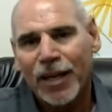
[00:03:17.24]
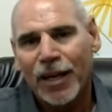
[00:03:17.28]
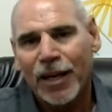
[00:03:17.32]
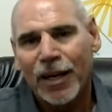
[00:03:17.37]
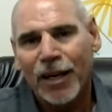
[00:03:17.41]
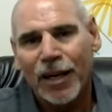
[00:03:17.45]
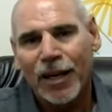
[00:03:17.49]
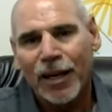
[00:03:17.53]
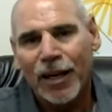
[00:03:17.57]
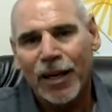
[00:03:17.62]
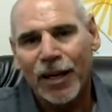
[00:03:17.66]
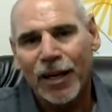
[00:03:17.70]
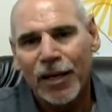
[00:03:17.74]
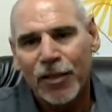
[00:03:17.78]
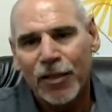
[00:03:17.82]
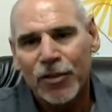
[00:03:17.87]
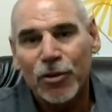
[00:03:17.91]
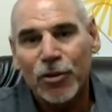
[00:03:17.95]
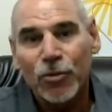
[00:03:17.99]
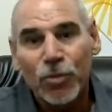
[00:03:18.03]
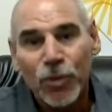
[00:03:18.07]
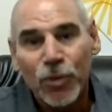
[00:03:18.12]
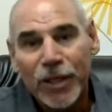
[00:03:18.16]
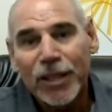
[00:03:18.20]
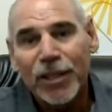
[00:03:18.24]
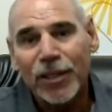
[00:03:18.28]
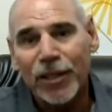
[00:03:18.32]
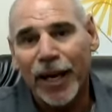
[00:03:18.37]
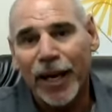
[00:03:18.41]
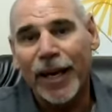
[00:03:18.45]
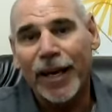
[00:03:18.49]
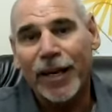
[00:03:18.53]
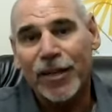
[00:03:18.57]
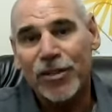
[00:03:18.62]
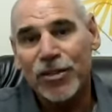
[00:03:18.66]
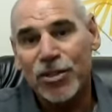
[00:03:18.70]
Uh, the real
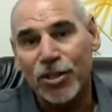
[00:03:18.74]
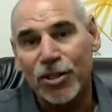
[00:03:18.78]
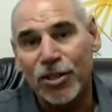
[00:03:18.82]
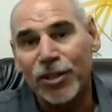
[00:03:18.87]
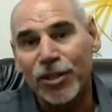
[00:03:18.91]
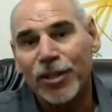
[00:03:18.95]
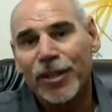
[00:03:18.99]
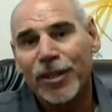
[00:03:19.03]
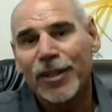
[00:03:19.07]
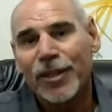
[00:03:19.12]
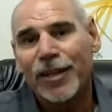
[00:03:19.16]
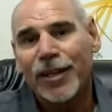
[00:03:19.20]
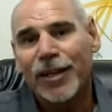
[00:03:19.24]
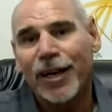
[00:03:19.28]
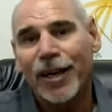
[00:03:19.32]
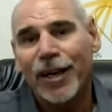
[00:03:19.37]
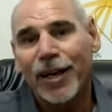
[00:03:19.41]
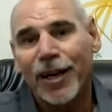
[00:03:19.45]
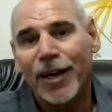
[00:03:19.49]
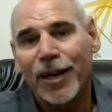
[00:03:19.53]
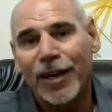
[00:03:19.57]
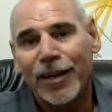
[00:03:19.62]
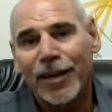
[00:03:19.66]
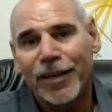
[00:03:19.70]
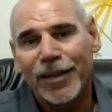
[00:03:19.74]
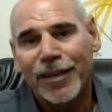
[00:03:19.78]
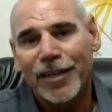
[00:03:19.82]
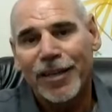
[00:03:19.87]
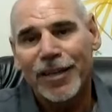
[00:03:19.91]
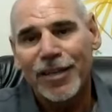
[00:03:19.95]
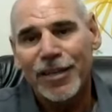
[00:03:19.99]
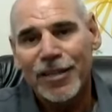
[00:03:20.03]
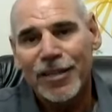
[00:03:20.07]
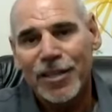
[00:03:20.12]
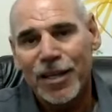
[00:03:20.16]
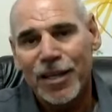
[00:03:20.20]
answer uh,
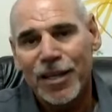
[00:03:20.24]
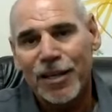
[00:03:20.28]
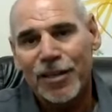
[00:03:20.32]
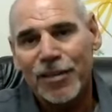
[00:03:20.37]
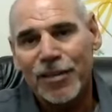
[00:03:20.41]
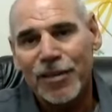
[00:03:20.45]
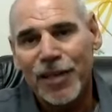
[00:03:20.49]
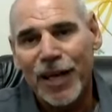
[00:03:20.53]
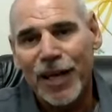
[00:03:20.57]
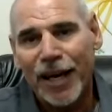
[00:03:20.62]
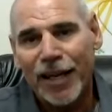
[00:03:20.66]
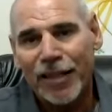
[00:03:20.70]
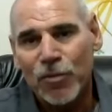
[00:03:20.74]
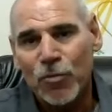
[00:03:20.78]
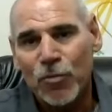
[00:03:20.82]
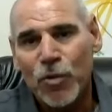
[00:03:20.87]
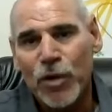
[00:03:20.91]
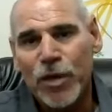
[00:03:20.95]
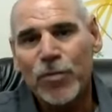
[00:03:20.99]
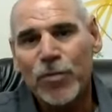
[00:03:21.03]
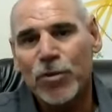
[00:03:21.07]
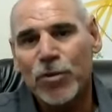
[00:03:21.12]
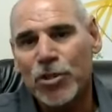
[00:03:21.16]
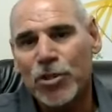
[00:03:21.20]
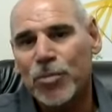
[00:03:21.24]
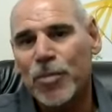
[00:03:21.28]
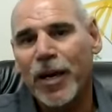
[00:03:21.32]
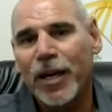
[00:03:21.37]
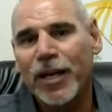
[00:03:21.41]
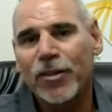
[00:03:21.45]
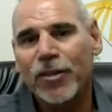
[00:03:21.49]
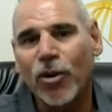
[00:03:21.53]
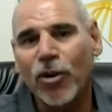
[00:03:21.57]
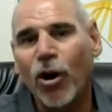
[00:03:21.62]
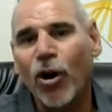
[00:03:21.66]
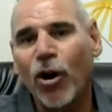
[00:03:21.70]
is that we will
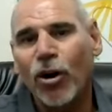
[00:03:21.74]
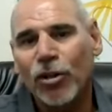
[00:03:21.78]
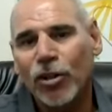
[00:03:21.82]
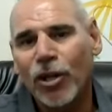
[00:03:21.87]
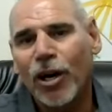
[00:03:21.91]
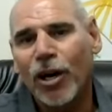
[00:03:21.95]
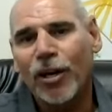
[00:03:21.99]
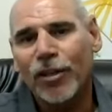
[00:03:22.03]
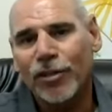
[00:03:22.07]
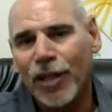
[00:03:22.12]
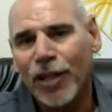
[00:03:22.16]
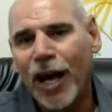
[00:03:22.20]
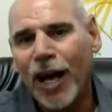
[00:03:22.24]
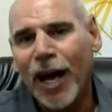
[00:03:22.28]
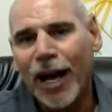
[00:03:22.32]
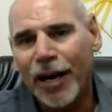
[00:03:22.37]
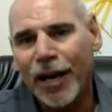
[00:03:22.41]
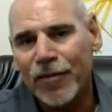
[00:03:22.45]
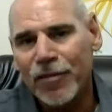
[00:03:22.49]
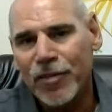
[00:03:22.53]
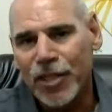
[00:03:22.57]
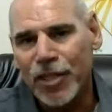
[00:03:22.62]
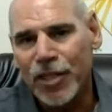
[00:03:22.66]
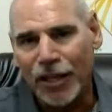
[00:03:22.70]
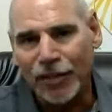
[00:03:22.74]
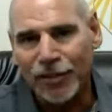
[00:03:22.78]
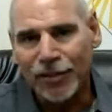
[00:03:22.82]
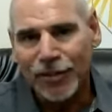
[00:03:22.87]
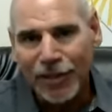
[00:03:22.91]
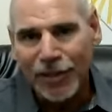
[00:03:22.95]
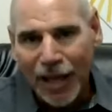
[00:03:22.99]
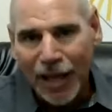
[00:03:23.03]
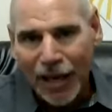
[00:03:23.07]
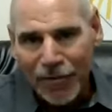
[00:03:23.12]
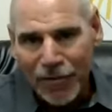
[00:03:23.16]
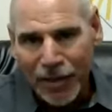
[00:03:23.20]
spend all our lives
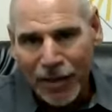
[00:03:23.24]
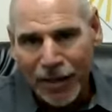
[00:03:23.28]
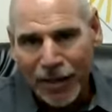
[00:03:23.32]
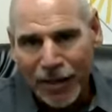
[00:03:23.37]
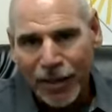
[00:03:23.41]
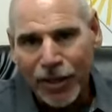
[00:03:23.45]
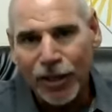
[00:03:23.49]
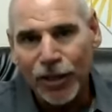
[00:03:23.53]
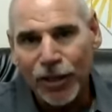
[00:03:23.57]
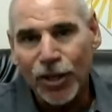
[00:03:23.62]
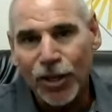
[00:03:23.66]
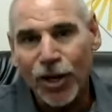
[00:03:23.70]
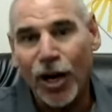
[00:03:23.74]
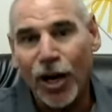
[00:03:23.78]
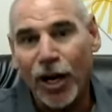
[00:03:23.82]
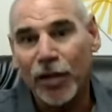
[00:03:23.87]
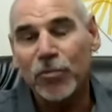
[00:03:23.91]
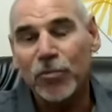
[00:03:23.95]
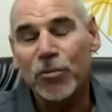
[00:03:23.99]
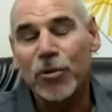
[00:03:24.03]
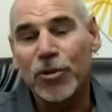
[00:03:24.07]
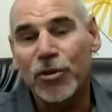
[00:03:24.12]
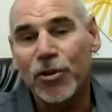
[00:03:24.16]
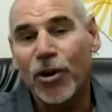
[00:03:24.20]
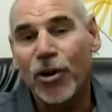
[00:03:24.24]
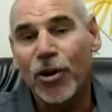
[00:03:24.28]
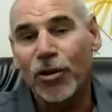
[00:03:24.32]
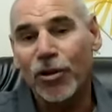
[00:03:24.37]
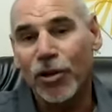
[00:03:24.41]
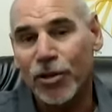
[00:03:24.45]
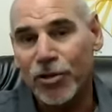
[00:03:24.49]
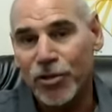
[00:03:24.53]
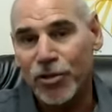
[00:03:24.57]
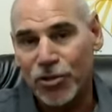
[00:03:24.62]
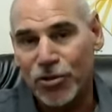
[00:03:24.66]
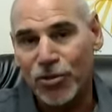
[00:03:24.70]
loving God with
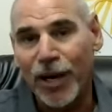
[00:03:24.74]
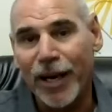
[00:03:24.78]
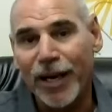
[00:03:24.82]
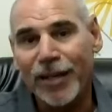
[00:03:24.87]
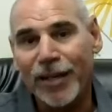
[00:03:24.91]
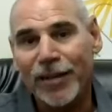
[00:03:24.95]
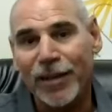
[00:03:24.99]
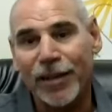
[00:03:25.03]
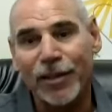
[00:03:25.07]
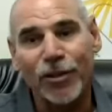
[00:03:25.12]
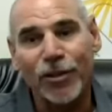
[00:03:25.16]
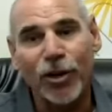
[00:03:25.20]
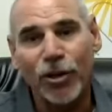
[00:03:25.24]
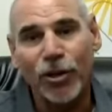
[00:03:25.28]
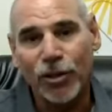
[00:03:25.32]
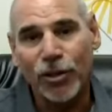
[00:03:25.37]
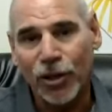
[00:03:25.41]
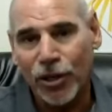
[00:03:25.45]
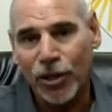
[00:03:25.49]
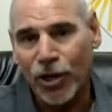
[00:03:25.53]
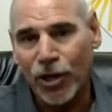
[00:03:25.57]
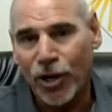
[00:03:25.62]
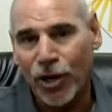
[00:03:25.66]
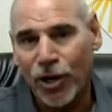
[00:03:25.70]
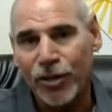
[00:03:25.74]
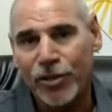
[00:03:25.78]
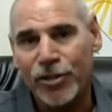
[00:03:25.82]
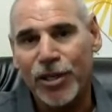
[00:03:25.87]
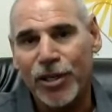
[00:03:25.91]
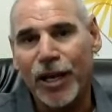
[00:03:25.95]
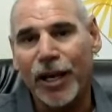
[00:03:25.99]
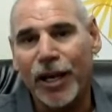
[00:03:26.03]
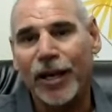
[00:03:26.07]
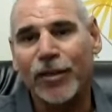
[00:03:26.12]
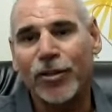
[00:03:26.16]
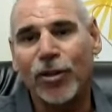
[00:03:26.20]
all our strength and all our
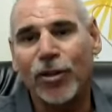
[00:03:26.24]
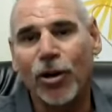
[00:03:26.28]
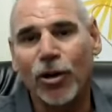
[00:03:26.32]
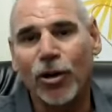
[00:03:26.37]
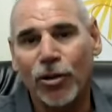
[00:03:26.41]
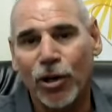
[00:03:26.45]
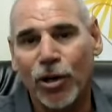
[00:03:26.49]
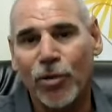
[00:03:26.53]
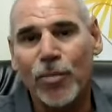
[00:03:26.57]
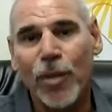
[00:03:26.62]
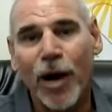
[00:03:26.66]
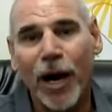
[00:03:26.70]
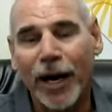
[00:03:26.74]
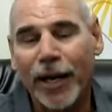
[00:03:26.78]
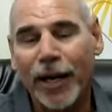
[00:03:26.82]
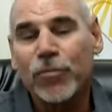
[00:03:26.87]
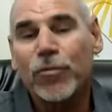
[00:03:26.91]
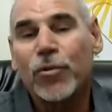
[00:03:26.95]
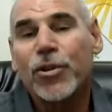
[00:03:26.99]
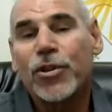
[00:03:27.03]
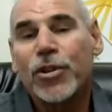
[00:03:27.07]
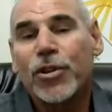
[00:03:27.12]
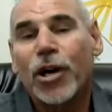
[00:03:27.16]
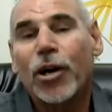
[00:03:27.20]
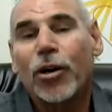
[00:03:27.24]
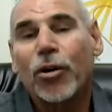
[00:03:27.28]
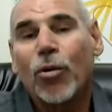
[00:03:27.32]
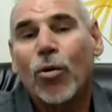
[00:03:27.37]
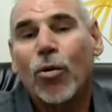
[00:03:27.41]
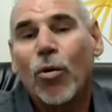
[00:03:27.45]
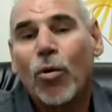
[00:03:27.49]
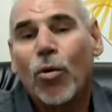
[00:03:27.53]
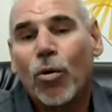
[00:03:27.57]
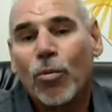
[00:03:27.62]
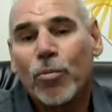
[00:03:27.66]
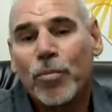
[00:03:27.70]
heart and all our mind, with our
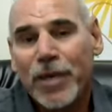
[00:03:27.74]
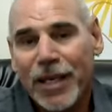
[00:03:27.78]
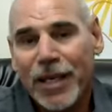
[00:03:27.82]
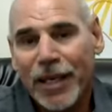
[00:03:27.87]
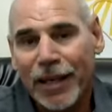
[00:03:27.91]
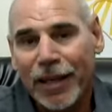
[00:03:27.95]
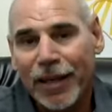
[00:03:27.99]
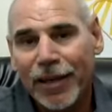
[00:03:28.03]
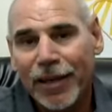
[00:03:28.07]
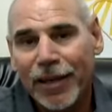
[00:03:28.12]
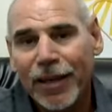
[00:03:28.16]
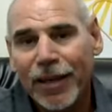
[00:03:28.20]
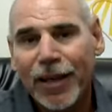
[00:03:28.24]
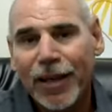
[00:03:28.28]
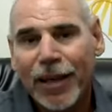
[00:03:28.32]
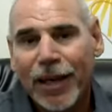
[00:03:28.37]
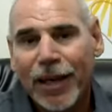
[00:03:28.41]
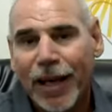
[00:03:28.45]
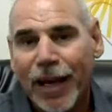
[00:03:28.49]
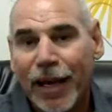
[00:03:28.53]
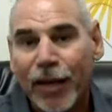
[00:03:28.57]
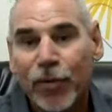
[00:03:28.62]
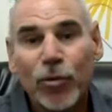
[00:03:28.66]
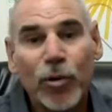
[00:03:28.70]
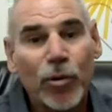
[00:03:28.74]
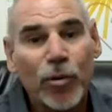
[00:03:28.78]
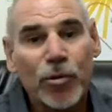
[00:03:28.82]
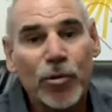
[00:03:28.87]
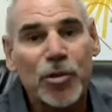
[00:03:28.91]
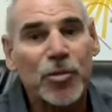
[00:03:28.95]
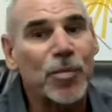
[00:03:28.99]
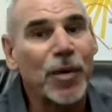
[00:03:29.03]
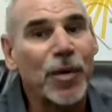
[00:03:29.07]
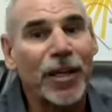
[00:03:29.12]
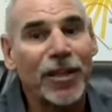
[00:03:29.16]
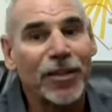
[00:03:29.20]
whole being. And we
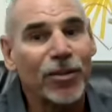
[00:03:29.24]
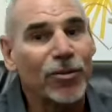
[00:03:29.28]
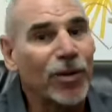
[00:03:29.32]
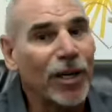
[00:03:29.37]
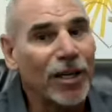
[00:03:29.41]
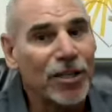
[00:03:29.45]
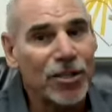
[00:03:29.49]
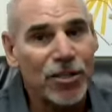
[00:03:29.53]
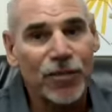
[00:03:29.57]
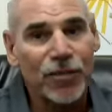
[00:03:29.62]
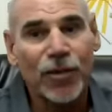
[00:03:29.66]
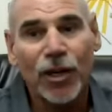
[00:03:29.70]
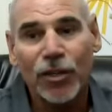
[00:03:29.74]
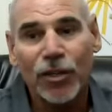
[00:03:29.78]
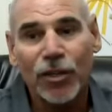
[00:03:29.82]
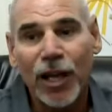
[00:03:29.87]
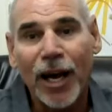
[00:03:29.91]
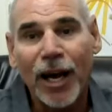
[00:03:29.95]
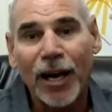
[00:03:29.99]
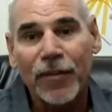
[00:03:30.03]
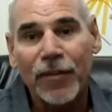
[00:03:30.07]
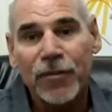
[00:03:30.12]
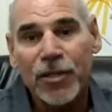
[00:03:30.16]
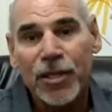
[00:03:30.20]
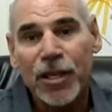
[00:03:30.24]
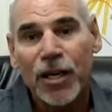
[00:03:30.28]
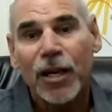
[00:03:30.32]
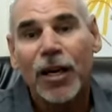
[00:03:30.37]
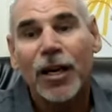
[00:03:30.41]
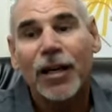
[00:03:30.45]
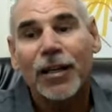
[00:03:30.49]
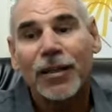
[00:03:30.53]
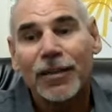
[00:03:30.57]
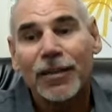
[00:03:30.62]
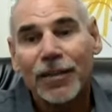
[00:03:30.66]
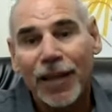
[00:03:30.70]
will spend the rest of our lives
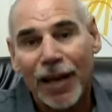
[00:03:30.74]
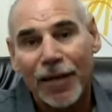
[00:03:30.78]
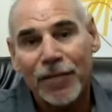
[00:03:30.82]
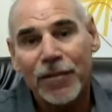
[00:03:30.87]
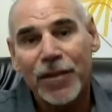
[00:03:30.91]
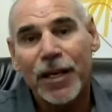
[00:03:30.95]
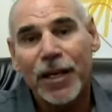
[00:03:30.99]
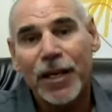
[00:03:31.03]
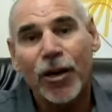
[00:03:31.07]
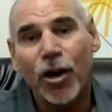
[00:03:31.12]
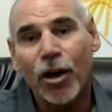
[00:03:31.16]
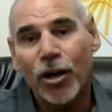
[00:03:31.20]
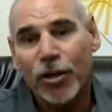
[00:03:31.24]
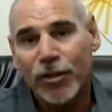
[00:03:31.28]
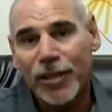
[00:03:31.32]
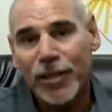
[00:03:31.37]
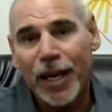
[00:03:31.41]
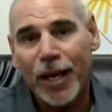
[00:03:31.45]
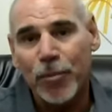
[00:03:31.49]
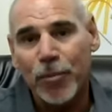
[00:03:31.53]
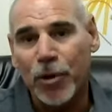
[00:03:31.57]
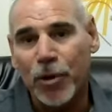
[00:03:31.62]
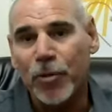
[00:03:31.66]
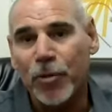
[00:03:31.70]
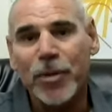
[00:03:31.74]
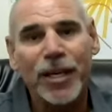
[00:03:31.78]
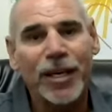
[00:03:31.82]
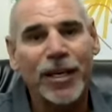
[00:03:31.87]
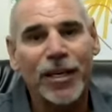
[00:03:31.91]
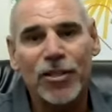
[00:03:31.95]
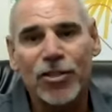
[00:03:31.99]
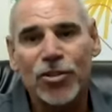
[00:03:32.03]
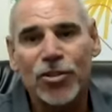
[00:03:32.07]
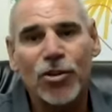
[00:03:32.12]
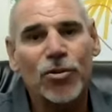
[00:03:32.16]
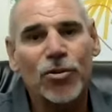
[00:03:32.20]
loving our neighbor
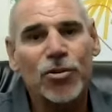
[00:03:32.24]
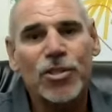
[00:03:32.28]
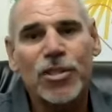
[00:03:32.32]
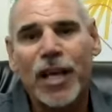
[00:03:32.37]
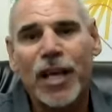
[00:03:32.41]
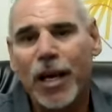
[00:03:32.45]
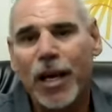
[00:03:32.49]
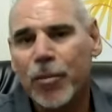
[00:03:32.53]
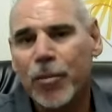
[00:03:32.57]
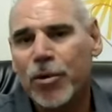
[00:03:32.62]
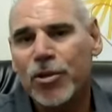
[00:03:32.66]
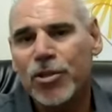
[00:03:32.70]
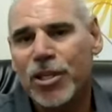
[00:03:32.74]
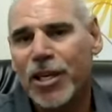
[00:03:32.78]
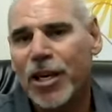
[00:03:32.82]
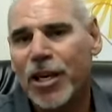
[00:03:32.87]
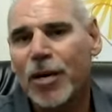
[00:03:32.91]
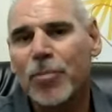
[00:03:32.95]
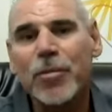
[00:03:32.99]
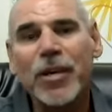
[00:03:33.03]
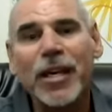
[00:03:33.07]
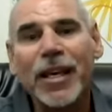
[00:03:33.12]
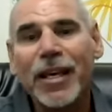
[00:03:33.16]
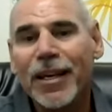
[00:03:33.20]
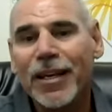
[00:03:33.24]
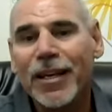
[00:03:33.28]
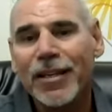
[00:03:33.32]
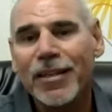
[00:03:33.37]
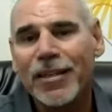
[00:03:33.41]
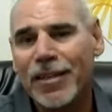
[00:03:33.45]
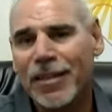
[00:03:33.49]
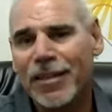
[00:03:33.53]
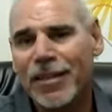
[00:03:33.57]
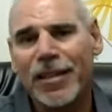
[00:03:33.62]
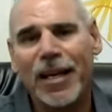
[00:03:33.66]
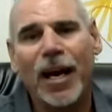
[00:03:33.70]
because those neighbors come
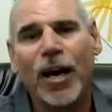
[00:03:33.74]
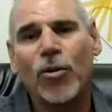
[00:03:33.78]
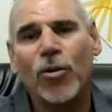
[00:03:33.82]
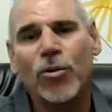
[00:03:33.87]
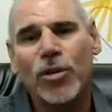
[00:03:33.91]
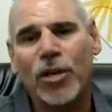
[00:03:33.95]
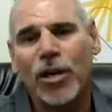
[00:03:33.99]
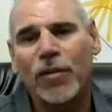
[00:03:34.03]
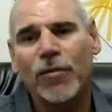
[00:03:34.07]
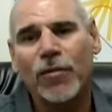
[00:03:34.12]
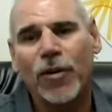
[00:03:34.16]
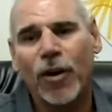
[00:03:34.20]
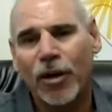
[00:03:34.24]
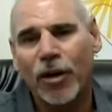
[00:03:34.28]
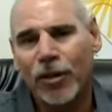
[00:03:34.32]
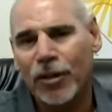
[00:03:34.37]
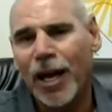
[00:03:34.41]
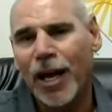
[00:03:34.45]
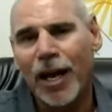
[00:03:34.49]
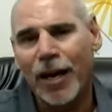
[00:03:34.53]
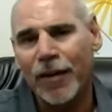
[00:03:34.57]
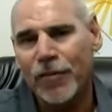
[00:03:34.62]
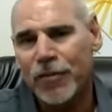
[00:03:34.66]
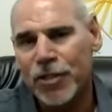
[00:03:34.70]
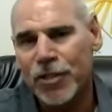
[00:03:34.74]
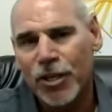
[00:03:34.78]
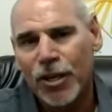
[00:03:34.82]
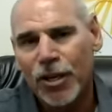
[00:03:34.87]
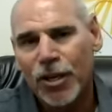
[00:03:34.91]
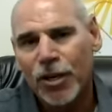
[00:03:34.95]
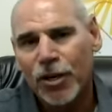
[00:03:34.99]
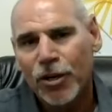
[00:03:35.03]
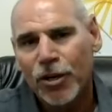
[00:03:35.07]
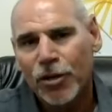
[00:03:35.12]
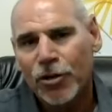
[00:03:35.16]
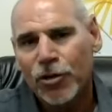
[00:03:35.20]
in and out of our lives,
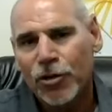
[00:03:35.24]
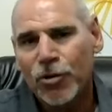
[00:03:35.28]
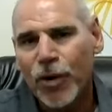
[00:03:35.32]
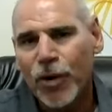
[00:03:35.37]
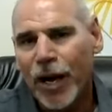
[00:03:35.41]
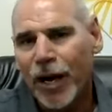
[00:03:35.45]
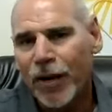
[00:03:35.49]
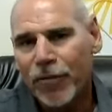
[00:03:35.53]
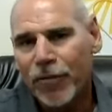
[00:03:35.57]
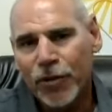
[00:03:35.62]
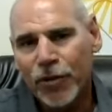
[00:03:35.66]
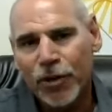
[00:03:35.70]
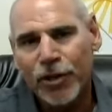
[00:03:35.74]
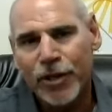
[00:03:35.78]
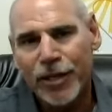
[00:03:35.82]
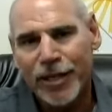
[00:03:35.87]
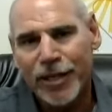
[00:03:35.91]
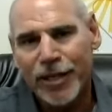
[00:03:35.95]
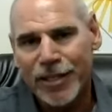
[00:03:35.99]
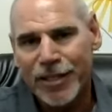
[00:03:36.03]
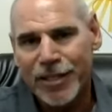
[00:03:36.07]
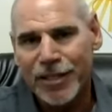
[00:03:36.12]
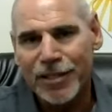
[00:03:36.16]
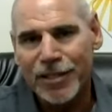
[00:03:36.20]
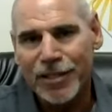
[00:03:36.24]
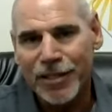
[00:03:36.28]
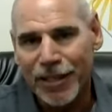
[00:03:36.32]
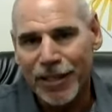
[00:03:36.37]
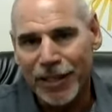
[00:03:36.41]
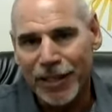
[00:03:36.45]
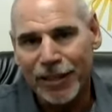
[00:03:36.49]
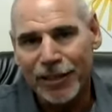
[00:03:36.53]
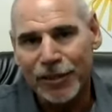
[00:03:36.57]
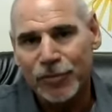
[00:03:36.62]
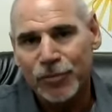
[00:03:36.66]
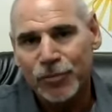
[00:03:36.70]
whoever is in
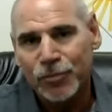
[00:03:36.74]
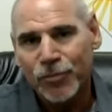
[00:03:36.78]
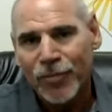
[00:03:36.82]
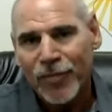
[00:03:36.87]
need.